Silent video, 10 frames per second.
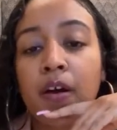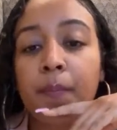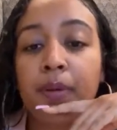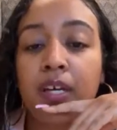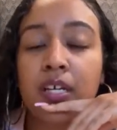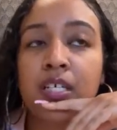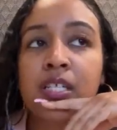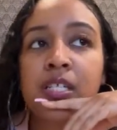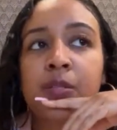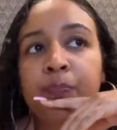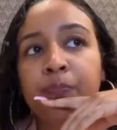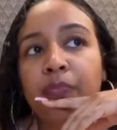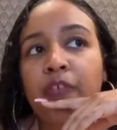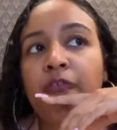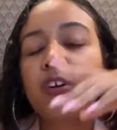Because
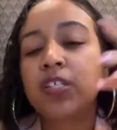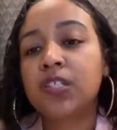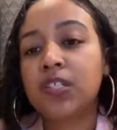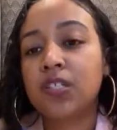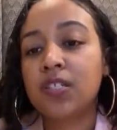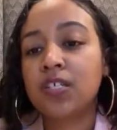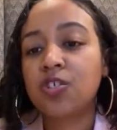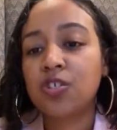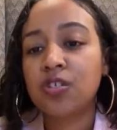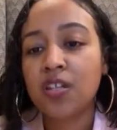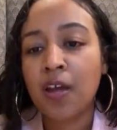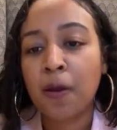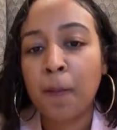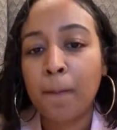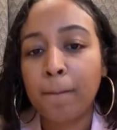for instance, it's just like
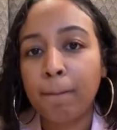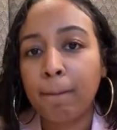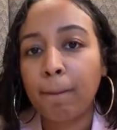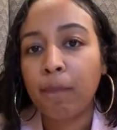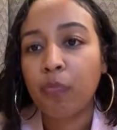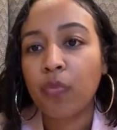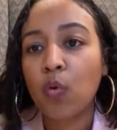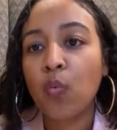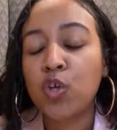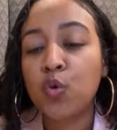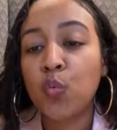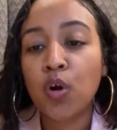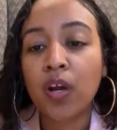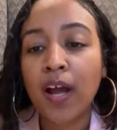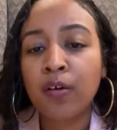when you
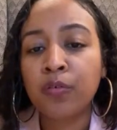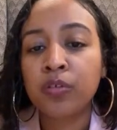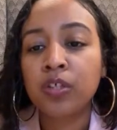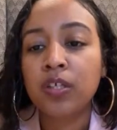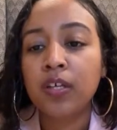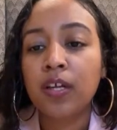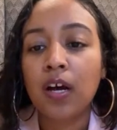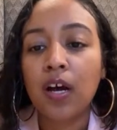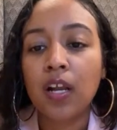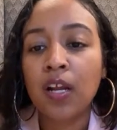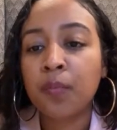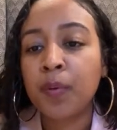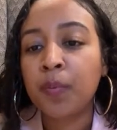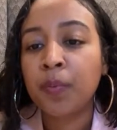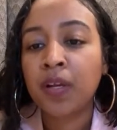work out, a lot of
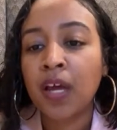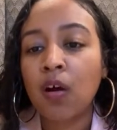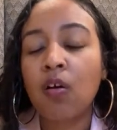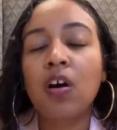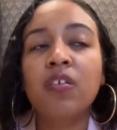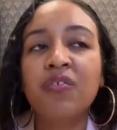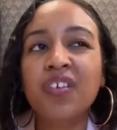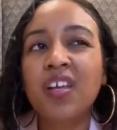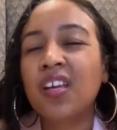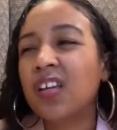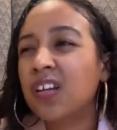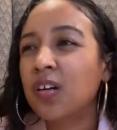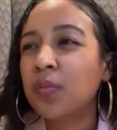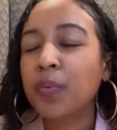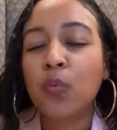people be like, "Oh, I don't feel like getting
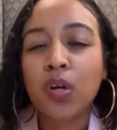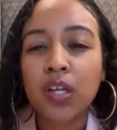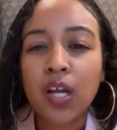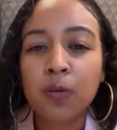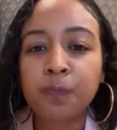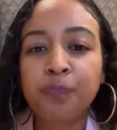up and working out."